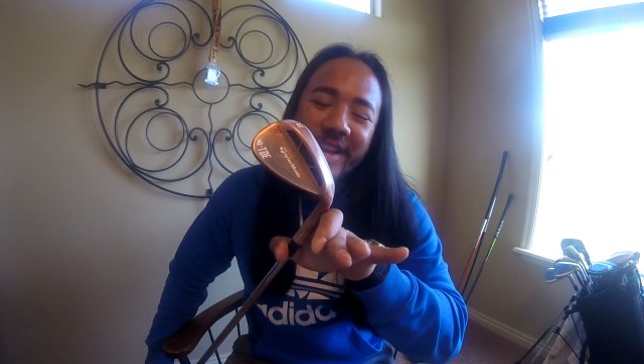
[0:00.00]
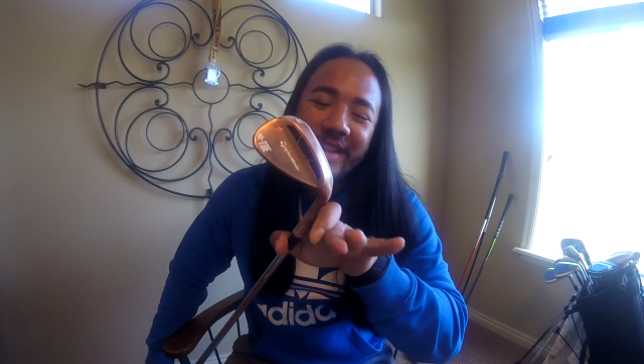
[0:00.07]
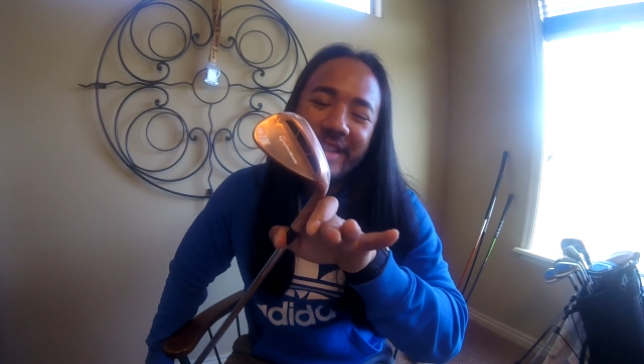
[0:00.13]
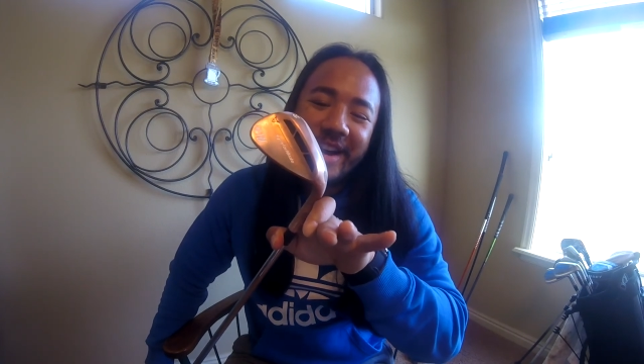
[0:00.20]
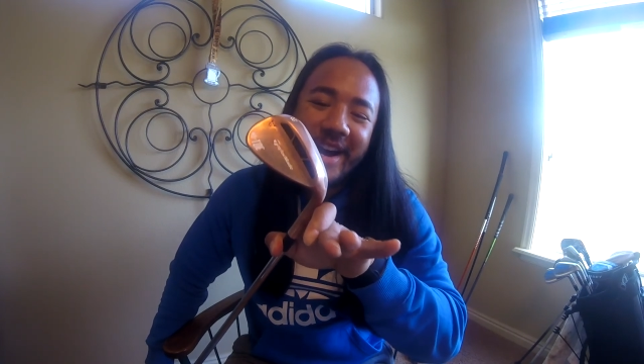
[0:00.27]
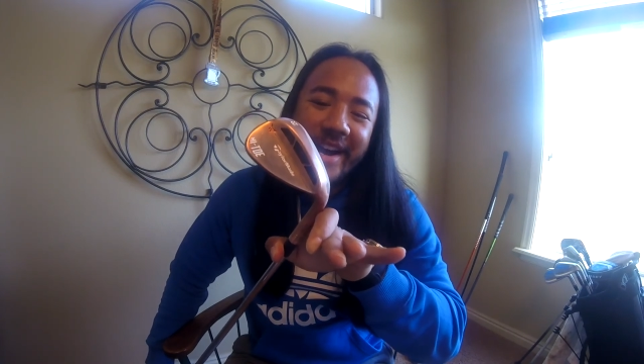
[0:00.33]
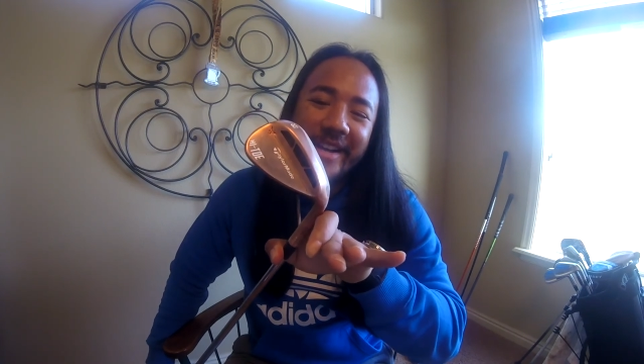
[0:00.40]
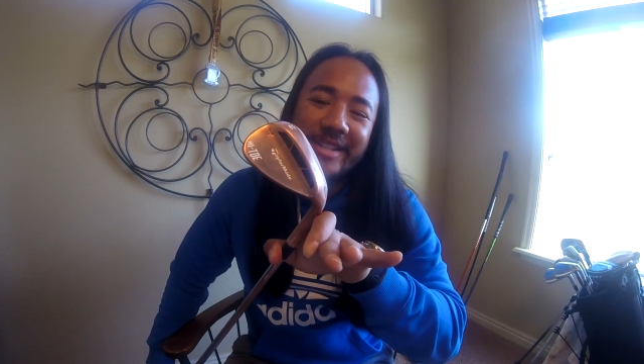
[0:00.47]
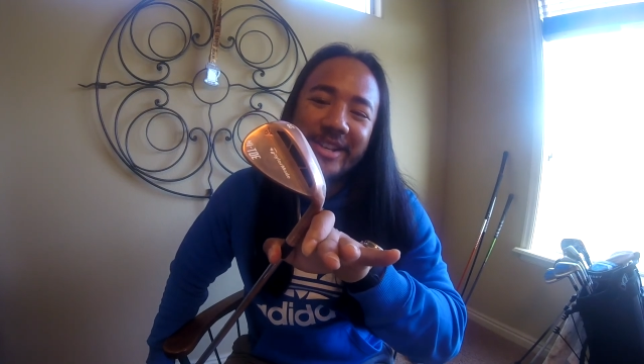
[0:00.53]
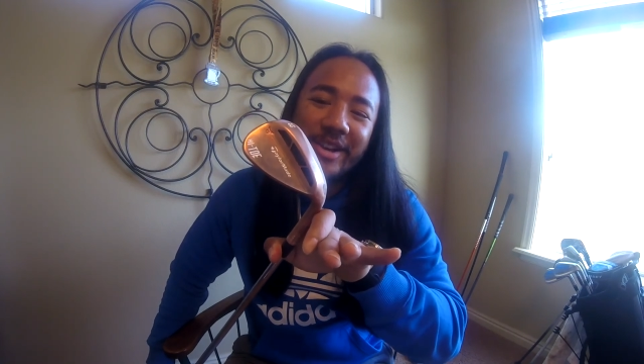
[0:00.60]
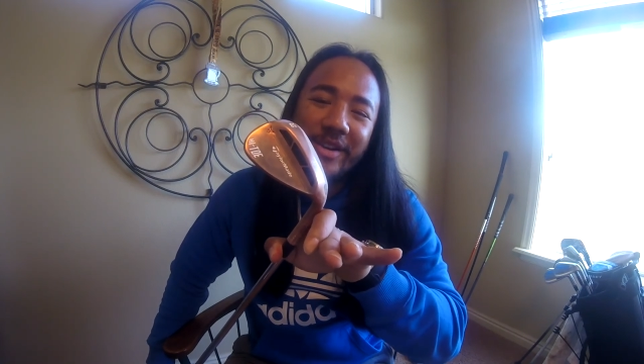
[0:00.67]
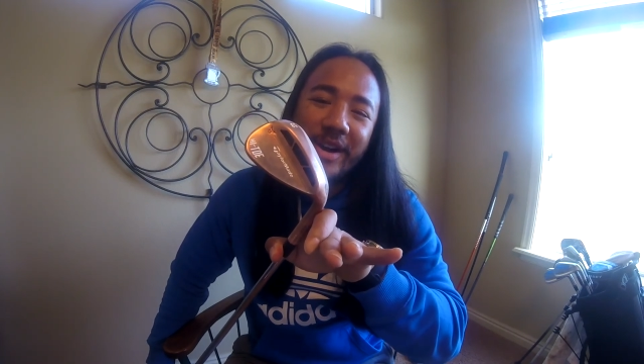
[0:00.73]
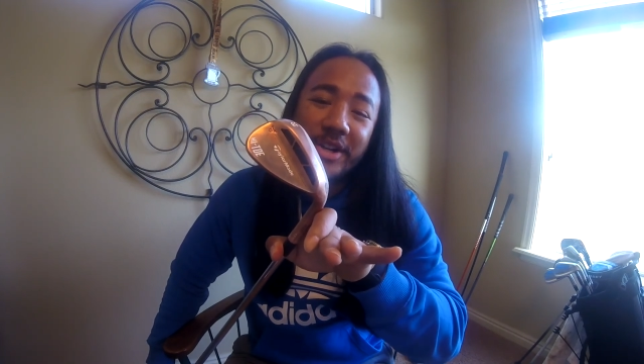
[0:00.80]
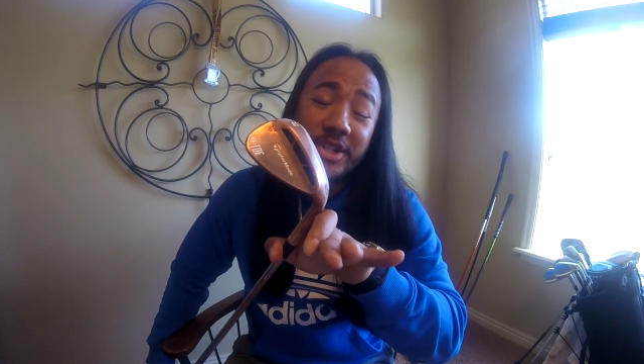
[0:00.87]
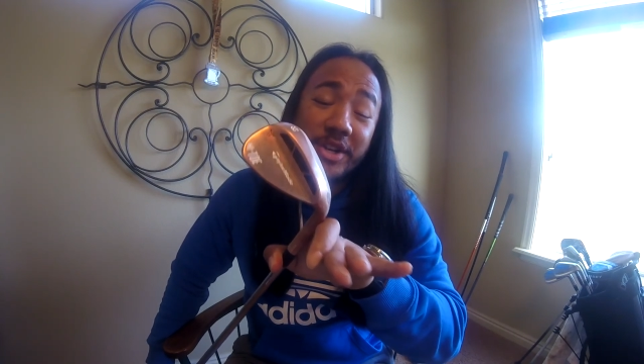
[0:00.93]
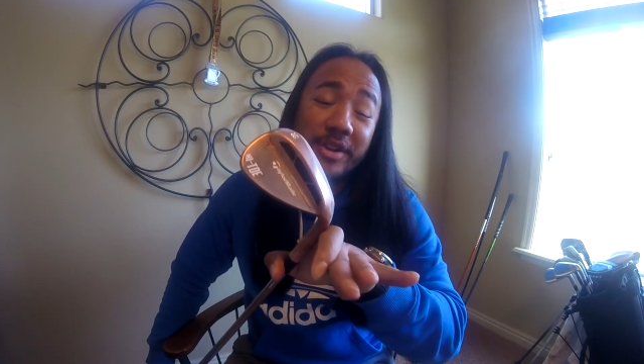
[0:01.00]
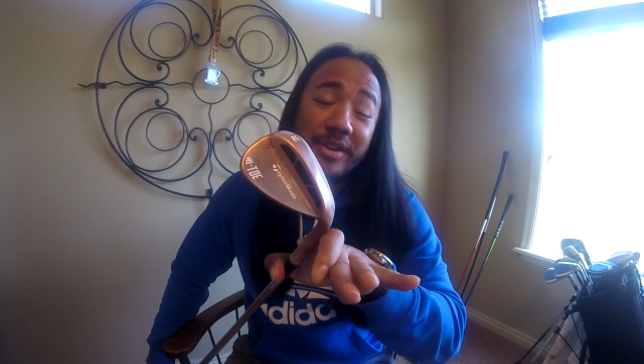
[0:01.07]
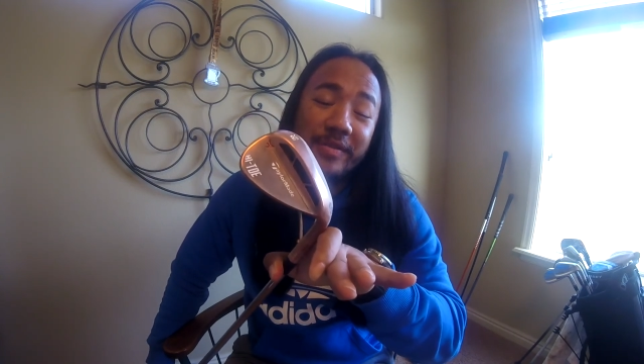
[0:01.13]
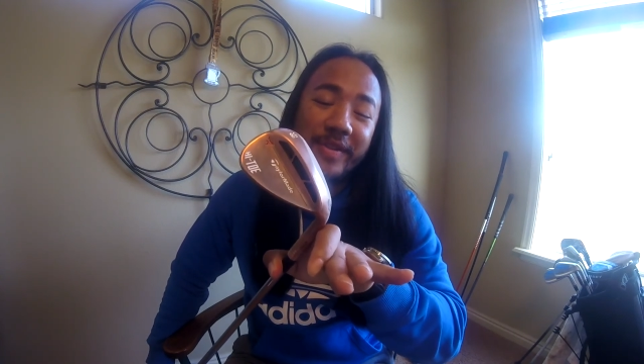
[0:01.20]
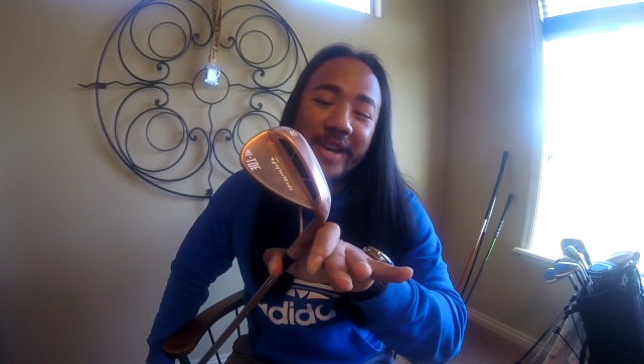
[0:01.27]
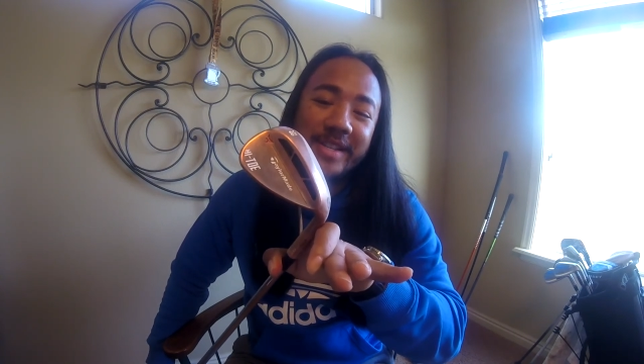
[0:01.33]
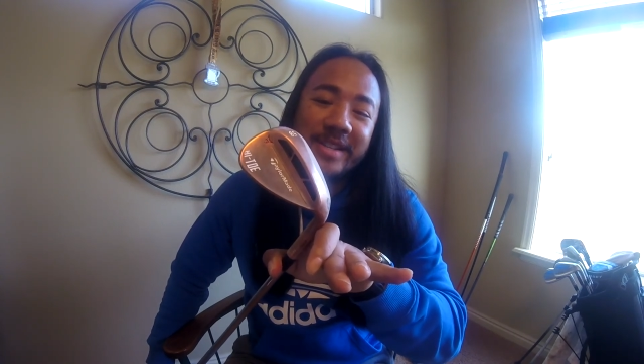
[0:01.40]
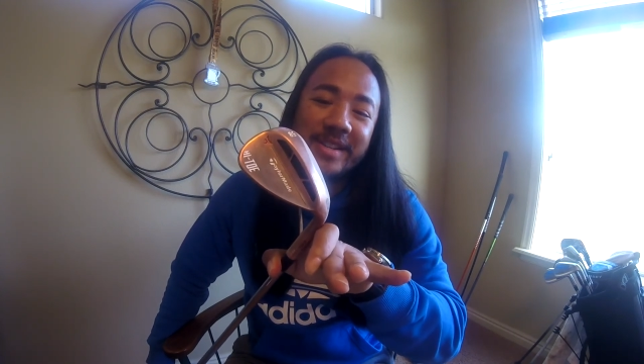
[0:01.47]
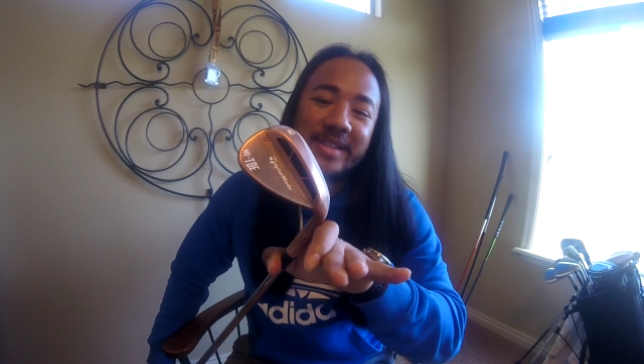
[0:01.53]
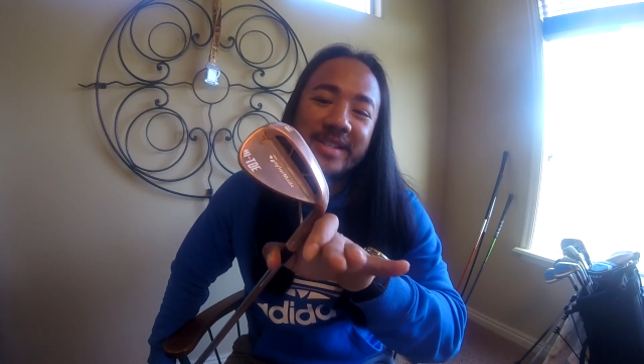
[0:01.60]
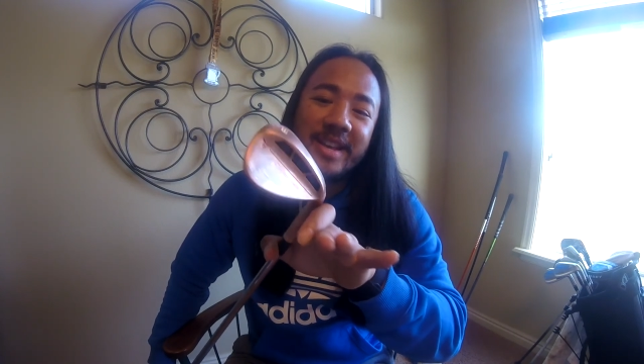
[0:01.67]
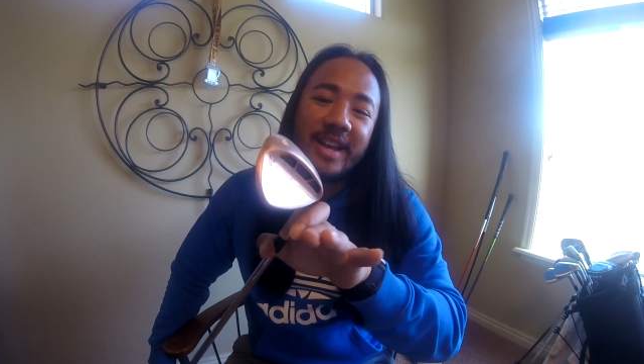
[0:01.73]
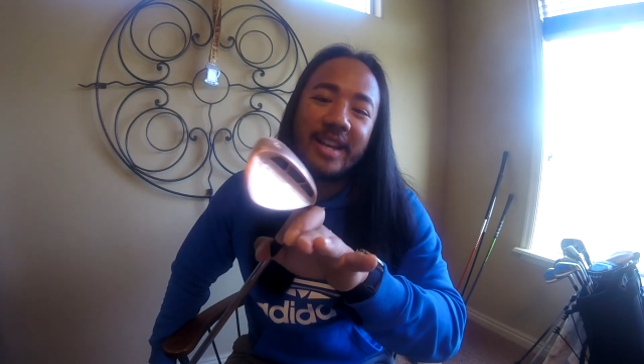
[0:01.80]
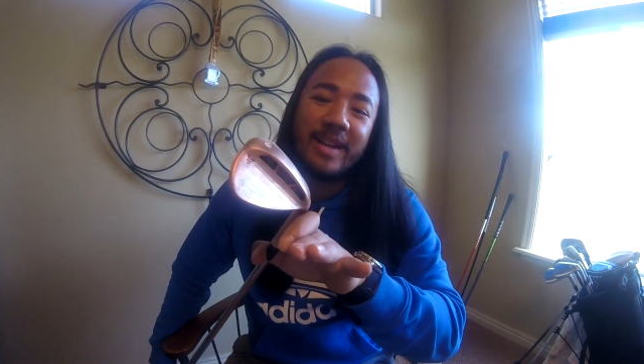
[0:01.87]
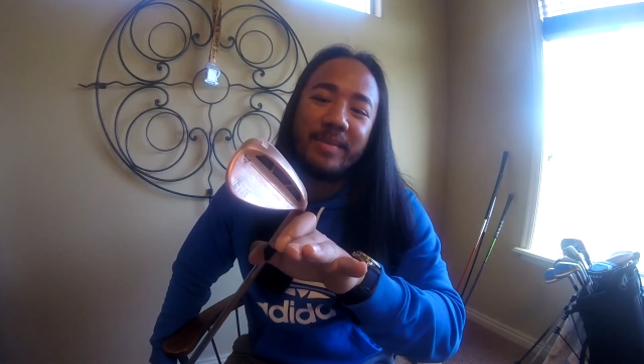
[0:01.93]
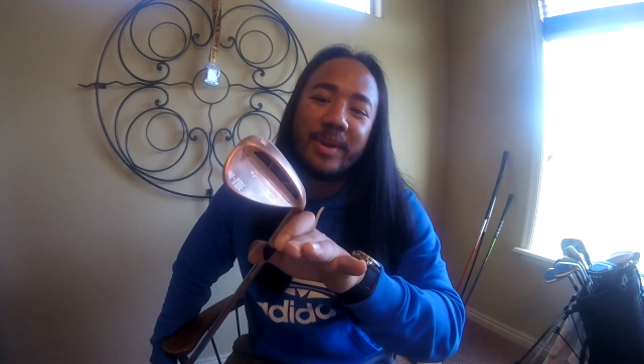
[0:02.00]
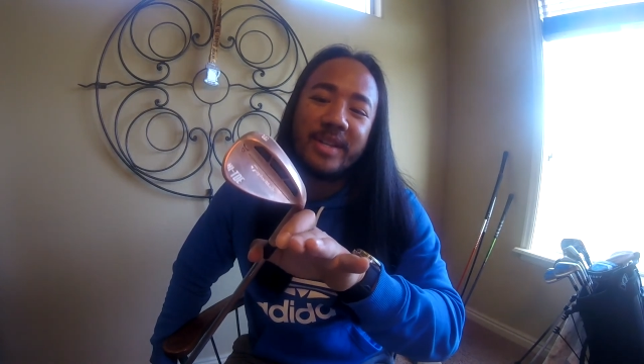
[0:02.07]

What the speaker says: The high toe, I'll show you the face in a second,